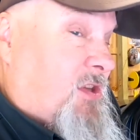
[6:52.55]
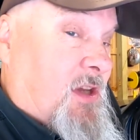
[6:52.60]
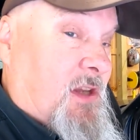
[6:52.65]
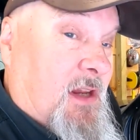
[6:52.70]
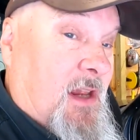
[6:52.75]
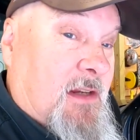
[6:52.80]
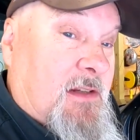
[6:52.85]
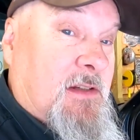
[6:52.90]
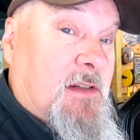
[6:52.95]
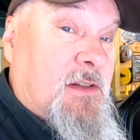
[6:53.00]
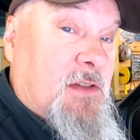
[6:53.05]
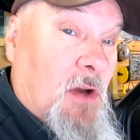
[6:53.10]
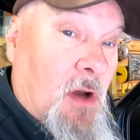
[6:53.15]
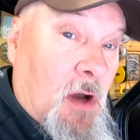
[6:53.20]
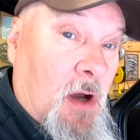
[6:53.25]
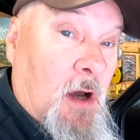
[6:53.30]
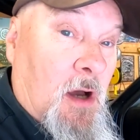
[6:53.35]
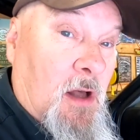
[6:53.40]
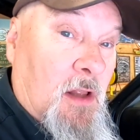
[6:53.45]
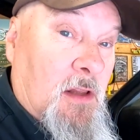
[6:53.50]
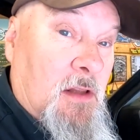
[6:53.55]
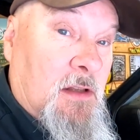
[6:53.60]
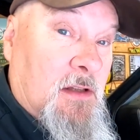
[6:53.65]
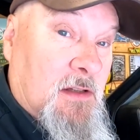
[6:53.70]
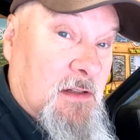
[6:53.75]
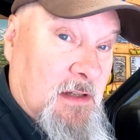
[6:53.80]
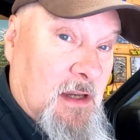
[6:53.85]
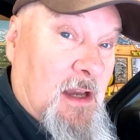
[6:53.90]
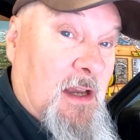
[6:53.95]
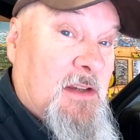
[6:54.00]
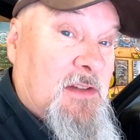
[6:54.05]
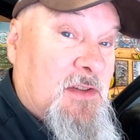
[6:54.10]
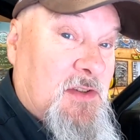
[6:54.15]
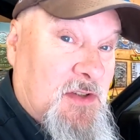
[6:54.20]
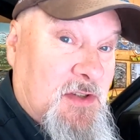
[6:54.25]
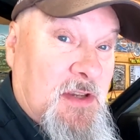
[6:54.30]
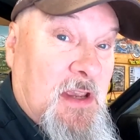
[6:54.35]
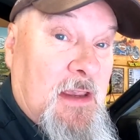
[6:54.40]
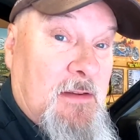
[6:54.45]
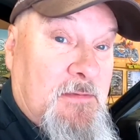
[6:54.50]
connected to all kinds of
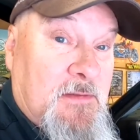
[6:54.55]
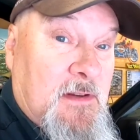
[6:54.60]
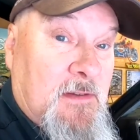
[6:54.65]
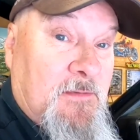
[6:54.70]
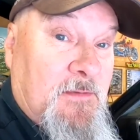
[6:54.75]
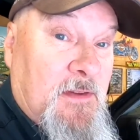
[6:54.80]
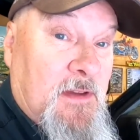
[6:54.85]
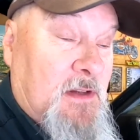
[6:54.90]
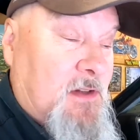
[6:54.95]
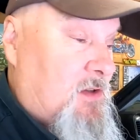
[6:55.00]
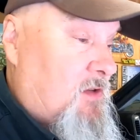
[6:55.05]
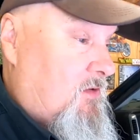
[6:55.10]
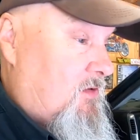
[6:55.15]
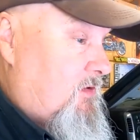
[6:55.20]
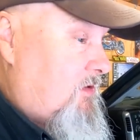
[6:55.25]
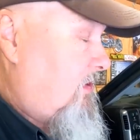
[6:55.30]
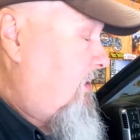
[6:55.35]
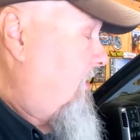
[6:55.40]
safety features